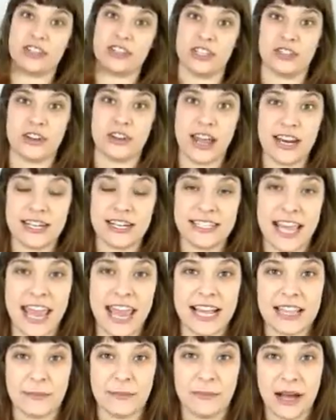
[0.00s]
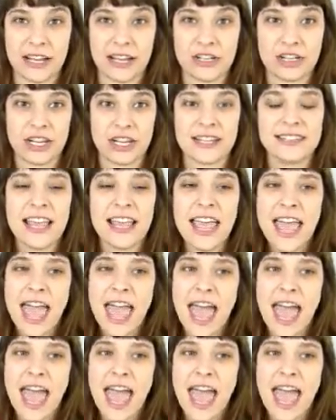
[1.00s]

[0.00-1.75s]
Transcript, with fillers: She's trying to take the punches.